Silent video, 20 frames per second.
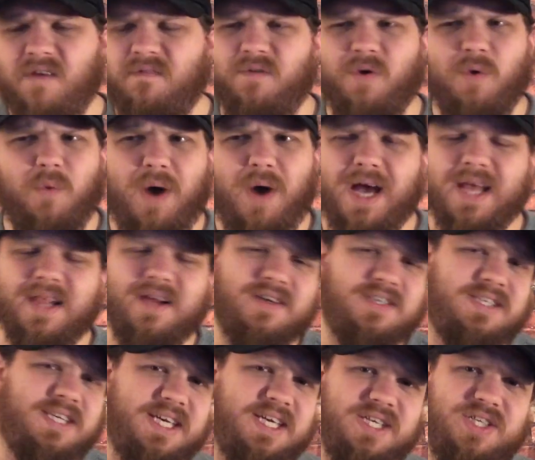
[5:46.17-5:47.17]
for why
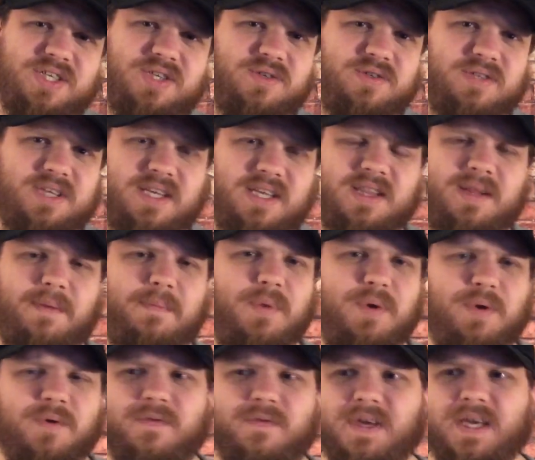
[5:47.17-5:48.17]
there's issues in the
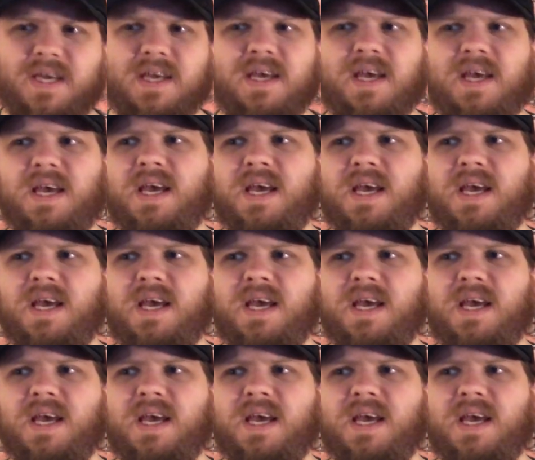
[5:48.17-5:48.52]
movie